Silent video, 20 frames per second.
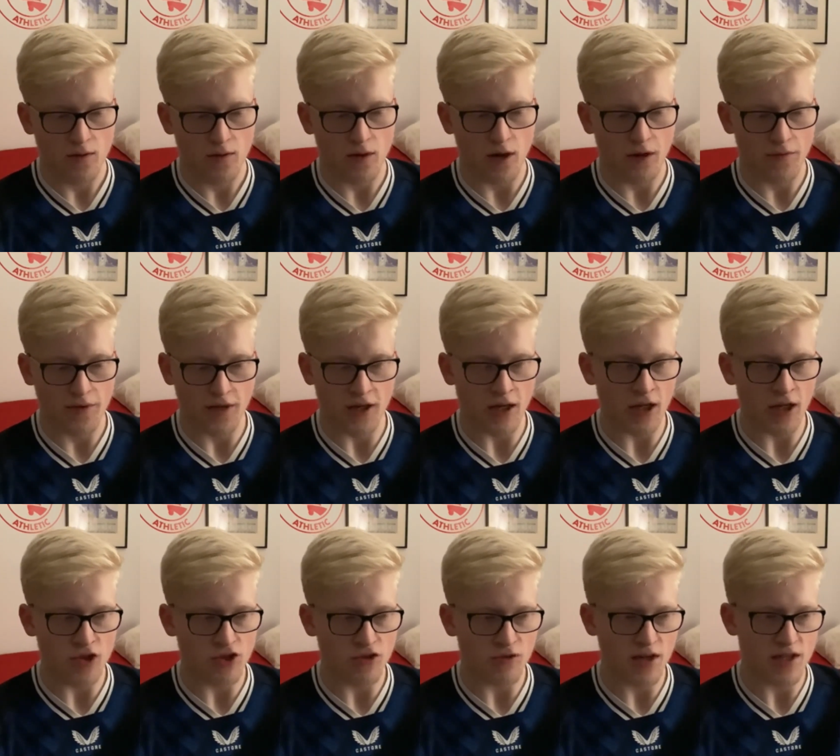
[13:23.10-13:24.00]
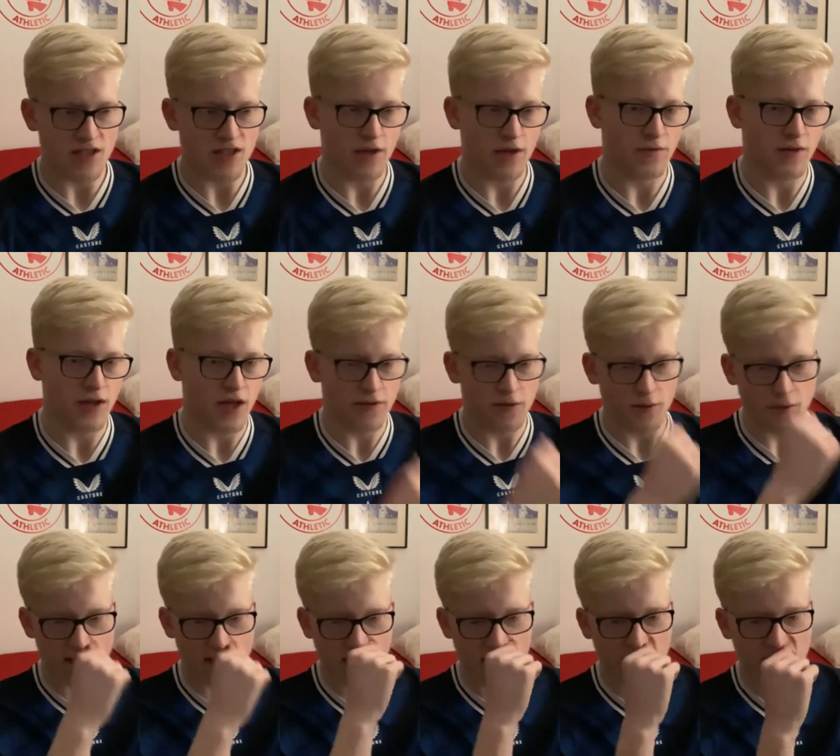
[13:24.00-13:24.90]
I think injuries definitely have to
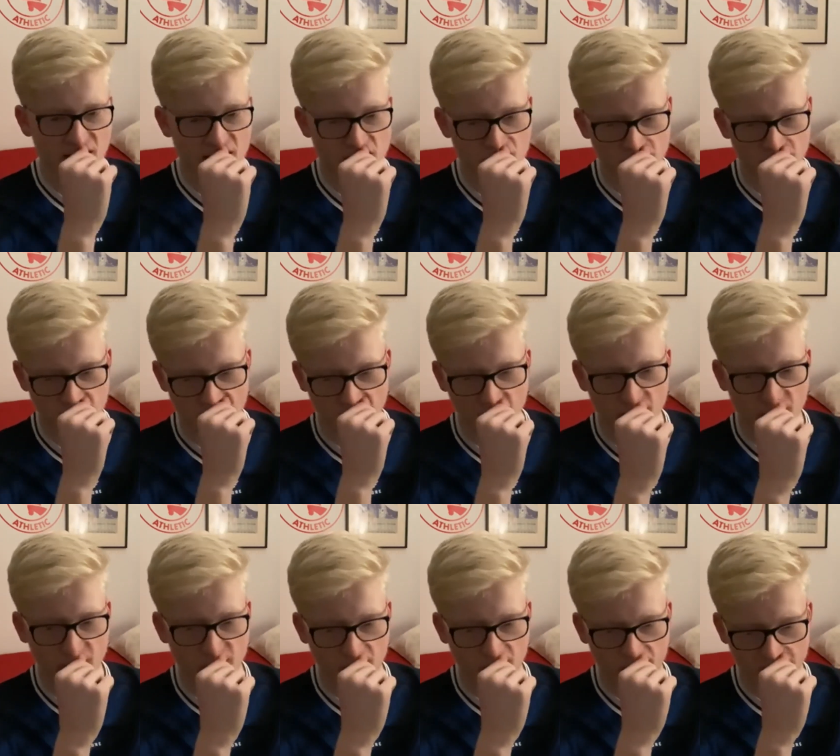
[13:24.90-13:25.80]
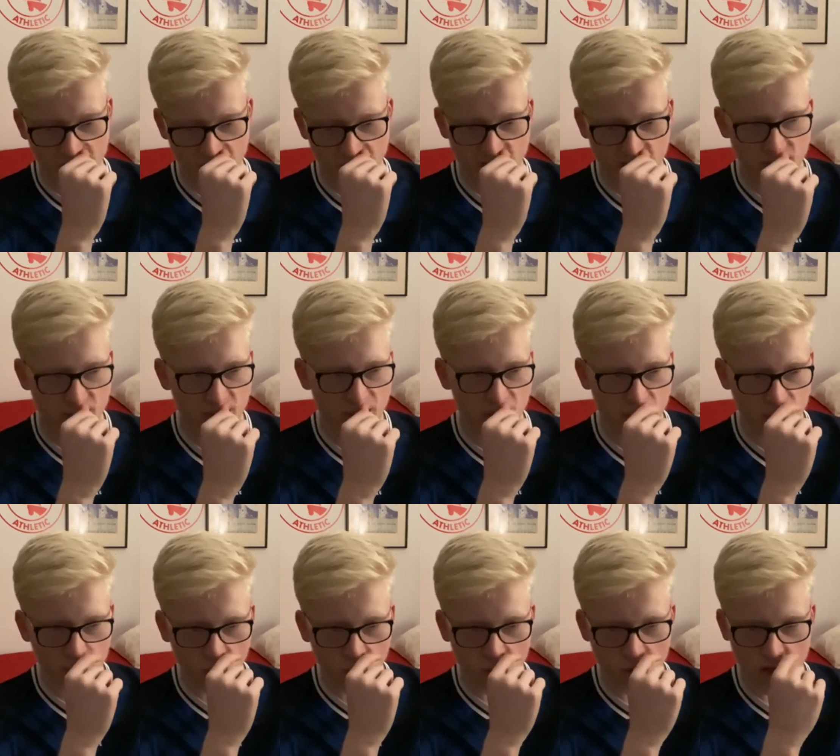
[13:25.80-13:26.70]
be taken into account. I don't think they can be
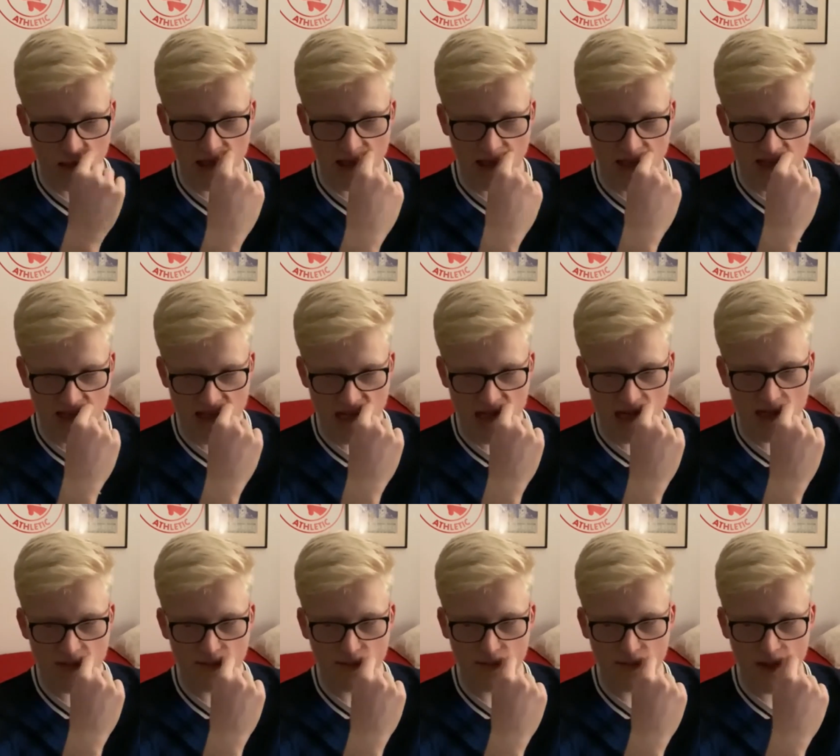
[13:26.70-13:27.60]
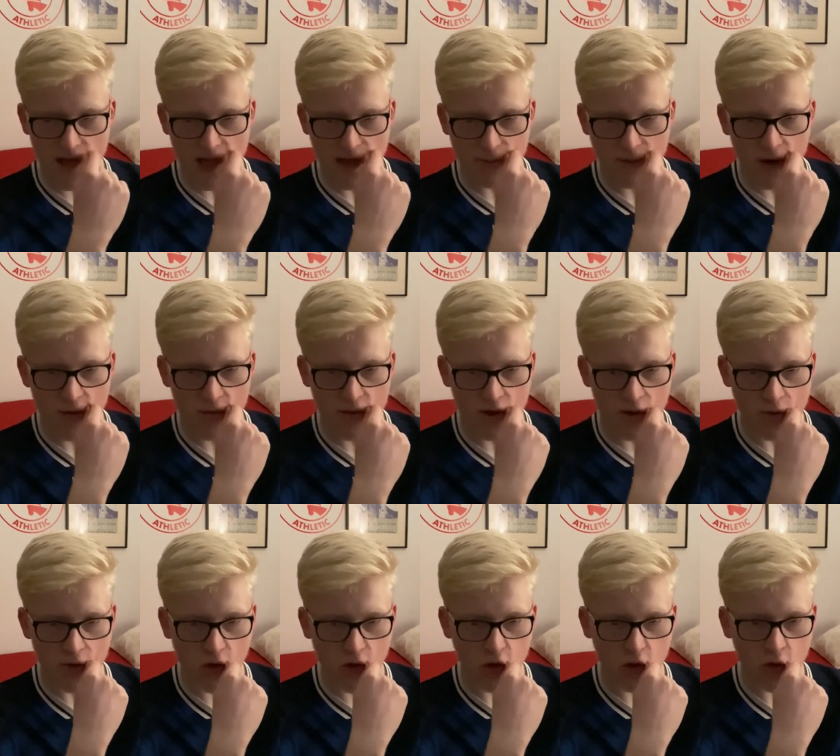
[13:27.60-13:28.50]
ignored. Like I say, Egbo and
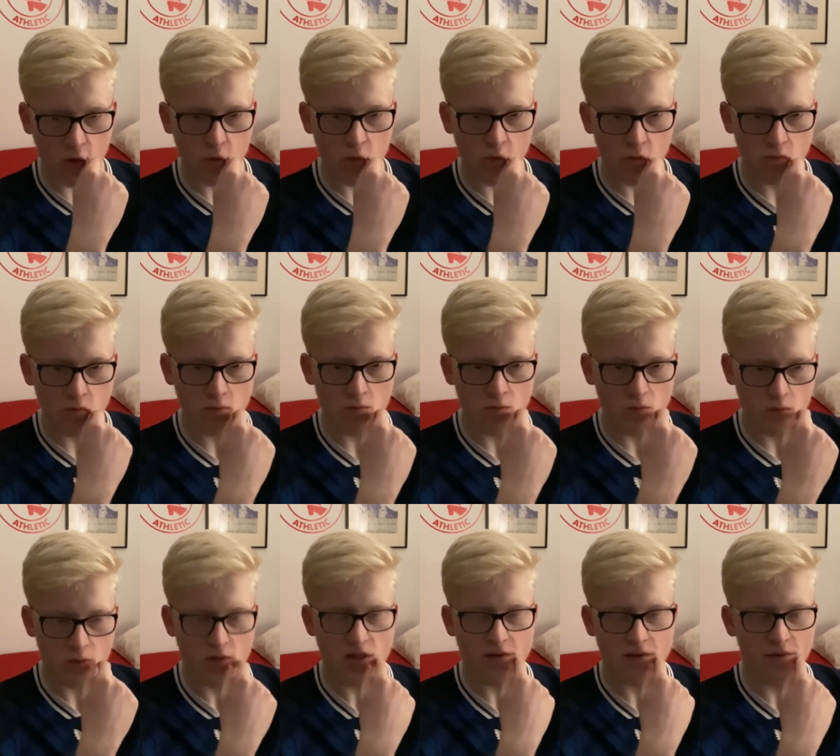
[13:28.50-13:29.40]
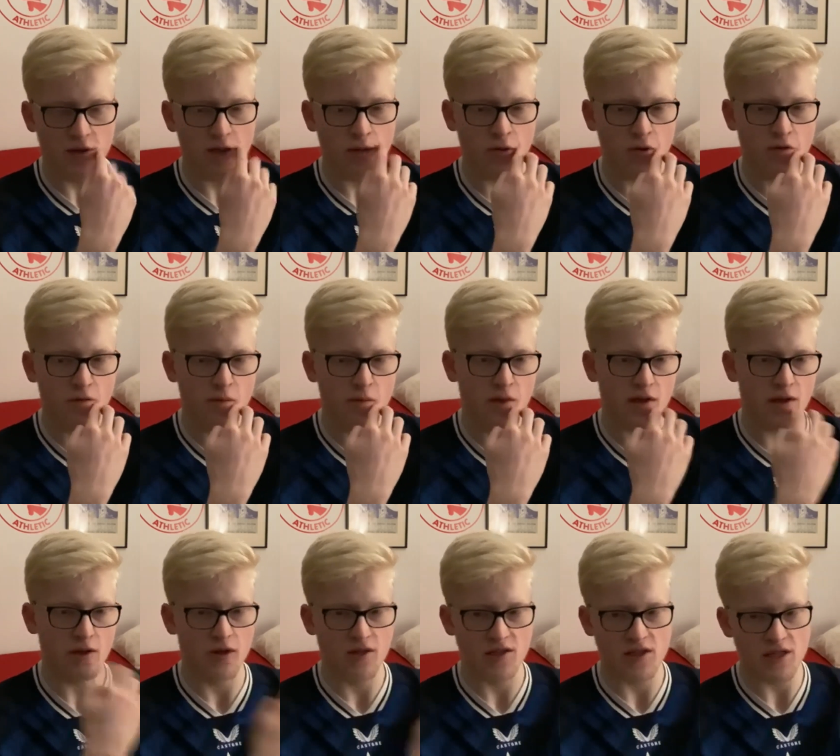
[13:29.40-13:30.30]
O'Connell definitely proving
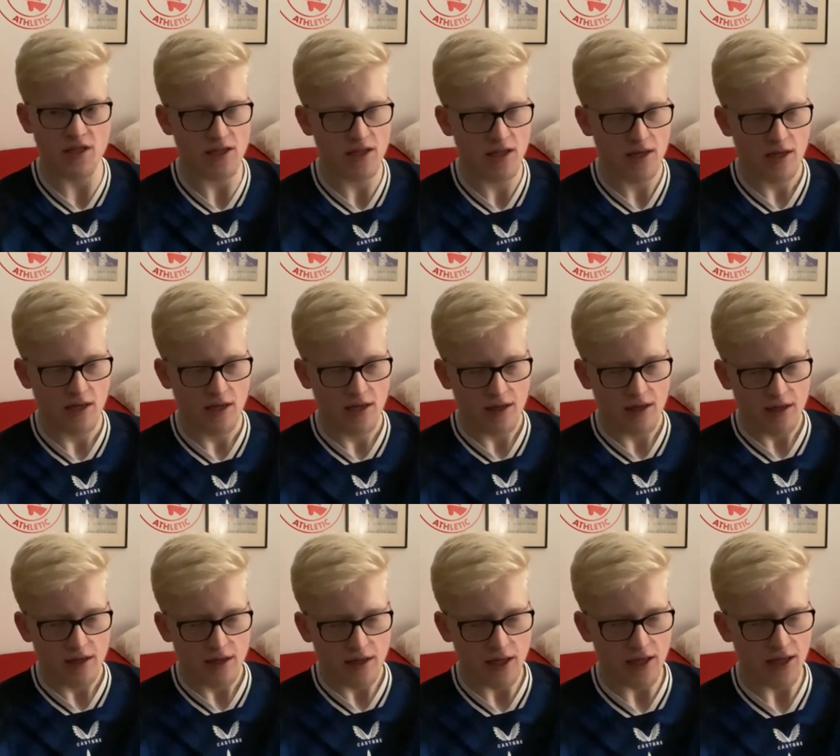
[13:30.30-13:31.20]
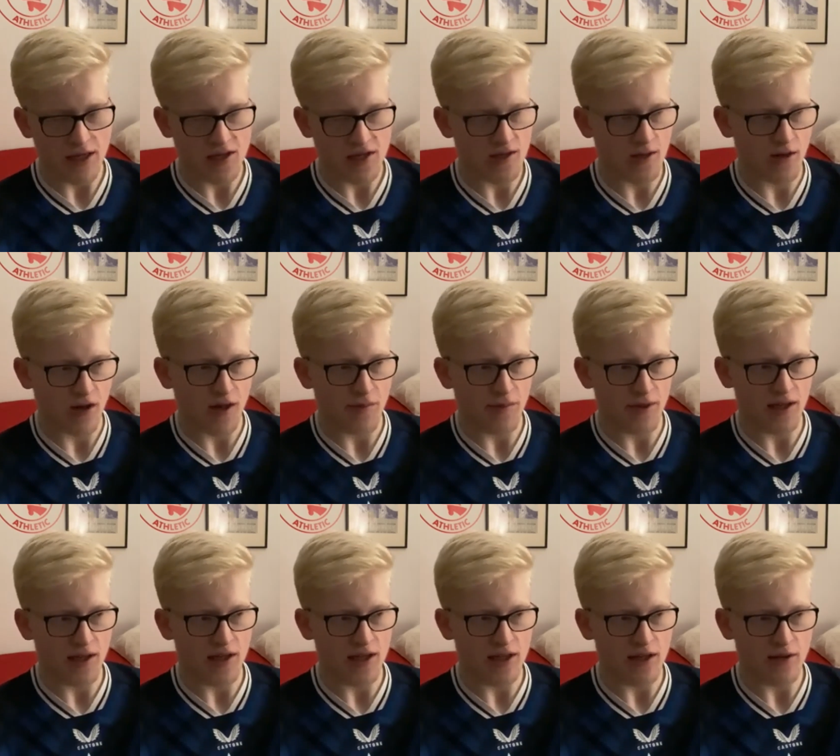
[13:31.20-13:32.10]
big losses. Inniss
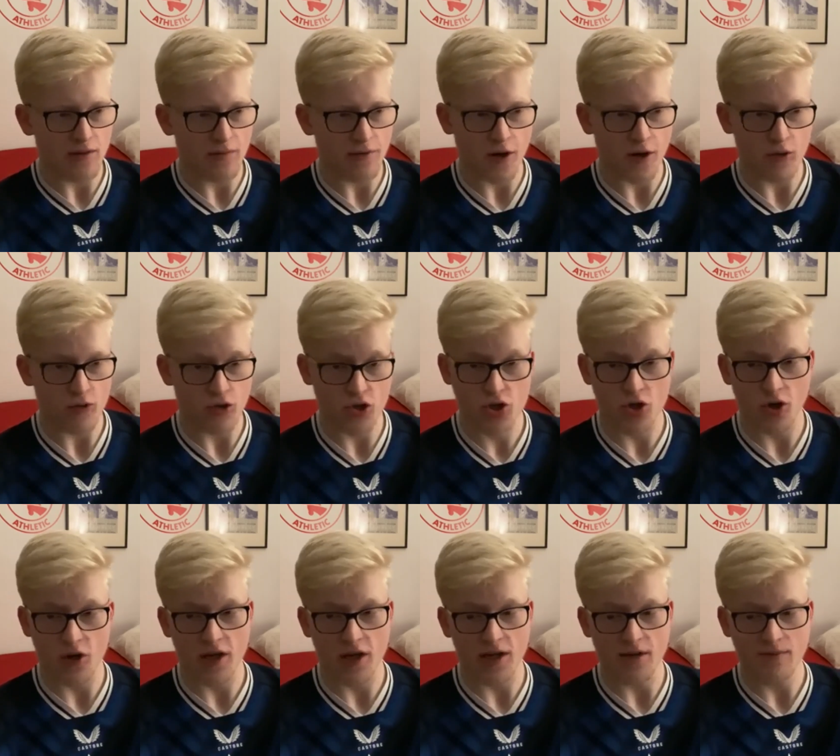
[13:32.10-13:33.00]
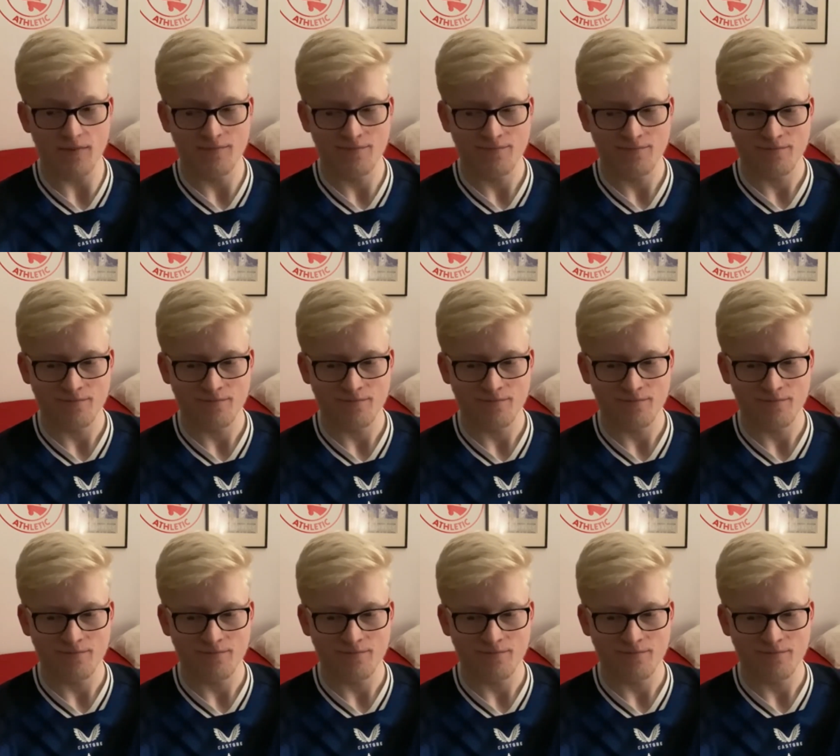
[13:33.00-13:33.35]
liability, Lavelle shocking.